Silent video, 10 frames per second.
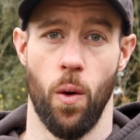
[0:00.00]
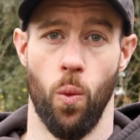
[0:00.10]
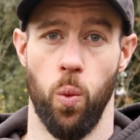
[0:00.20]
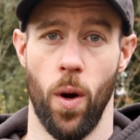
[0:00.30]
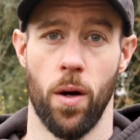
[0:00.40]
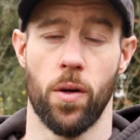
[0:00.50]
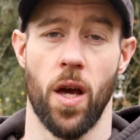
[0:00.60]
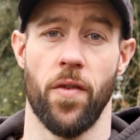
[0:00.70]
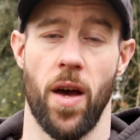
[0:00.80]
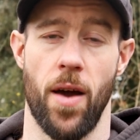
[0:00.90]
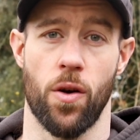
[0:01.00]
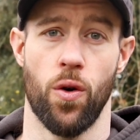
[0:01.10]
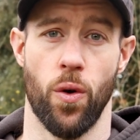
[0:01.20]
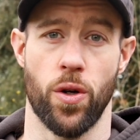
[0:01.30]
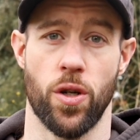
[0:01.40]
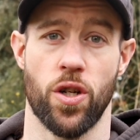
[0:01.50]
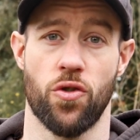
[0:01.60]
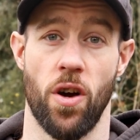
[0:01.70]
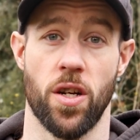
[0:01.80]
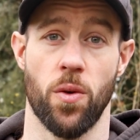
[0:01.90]
Will give air a caution
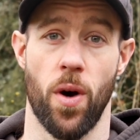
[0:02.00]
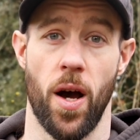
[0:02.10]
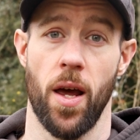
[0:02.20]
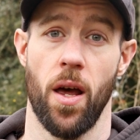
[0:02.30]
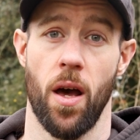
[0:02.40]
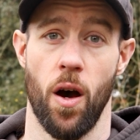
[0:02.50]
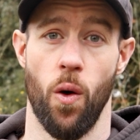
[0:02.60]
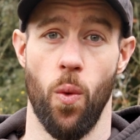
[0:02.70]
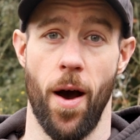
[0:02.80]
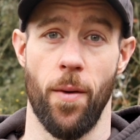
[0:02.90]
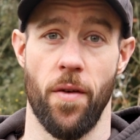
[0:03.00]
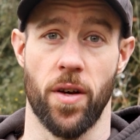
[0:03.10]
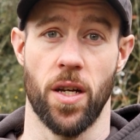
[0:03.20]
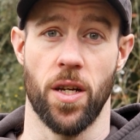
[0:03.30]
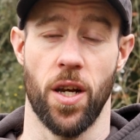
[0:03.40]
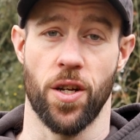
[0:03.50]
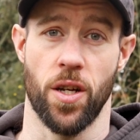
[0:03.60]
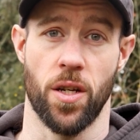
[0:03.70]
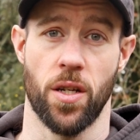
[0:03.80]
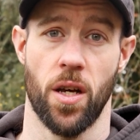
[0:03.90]
straight away. Wet weather
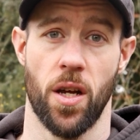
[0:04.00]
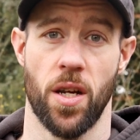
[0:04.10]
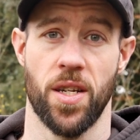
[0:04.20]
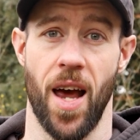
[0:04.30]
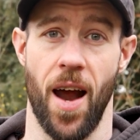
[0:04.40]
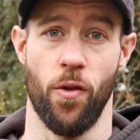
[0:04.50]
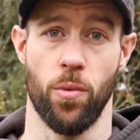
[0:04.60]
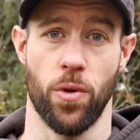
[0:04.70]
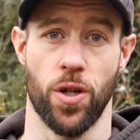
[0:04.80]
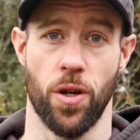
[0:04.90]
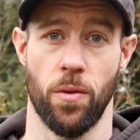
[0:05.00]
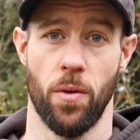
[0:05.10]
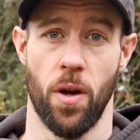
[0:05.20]
conditions, terrible shoe.